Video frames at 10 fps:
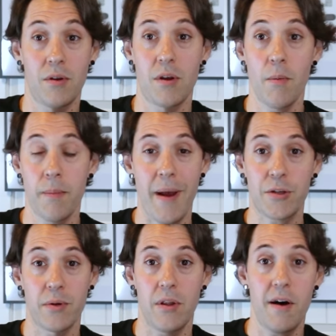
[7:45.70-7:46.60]
come back
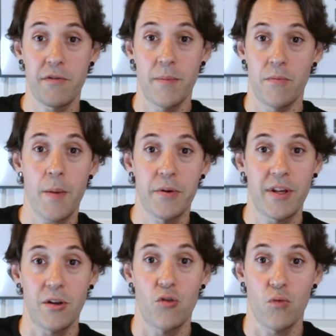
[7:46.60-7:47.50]
to a law firm and
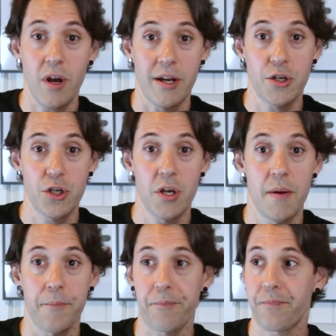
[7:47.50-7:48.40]
represent Grusch,
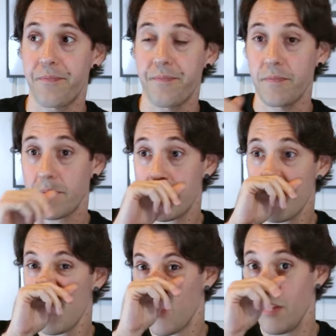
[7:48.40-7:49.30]

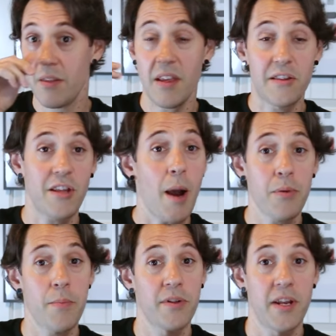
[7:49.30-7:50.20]
then stop
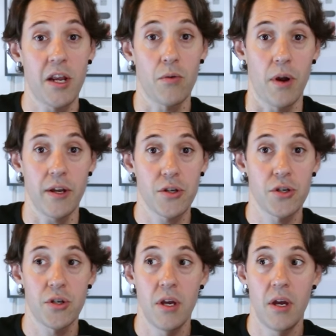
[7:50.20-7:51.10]
representing
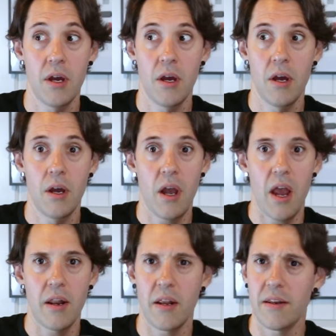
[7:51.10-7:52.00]
Grusch,
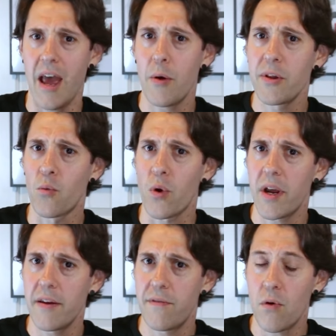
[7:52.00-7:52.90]
and then now he's
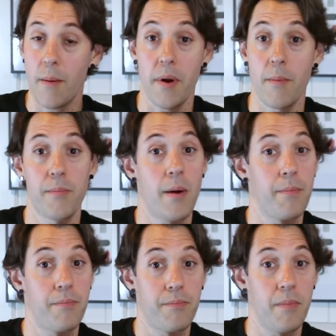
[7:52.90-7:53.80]
working for,
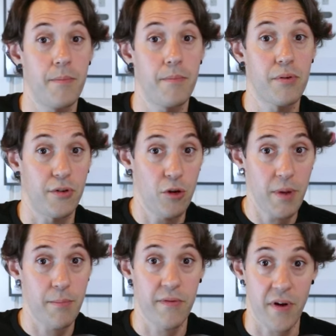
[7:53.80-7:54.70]
I'm
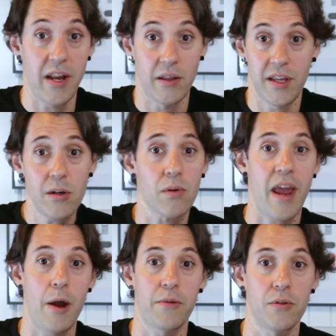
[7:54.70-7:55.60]
presuming, providing legal
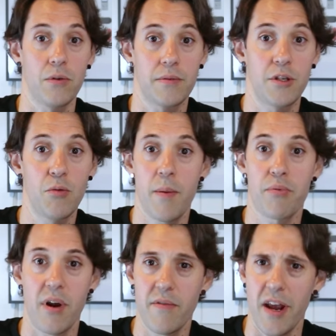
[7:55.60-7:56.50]
counsel to a
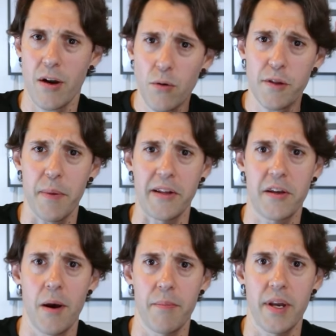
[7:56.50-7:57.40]
private aerospace
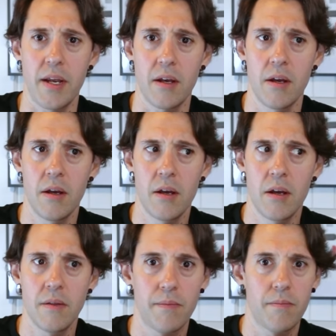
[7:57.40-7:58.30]
company?
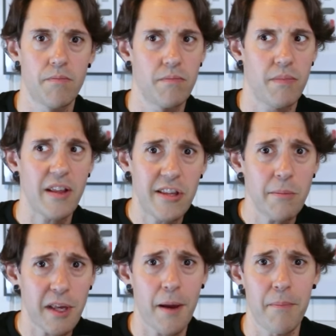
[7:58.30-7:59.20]
That
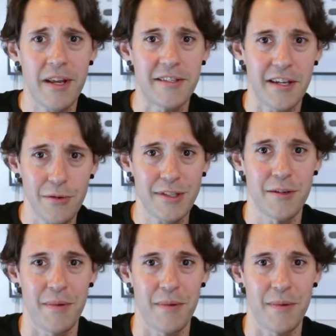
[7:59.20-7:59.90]
seems like a big deal to